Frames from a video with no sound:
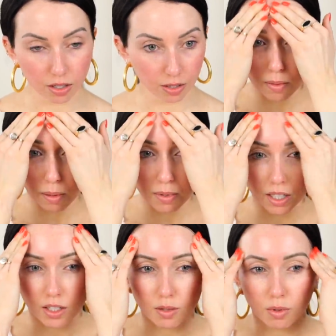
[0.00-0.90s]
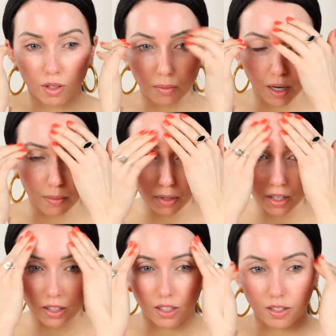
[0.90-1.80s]
Sometimes like a smoothing primer,
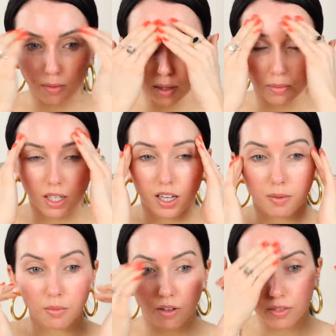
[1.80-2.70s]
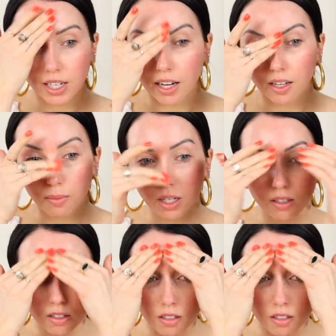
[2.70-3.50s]
and then sometimes I like more of a tacky base.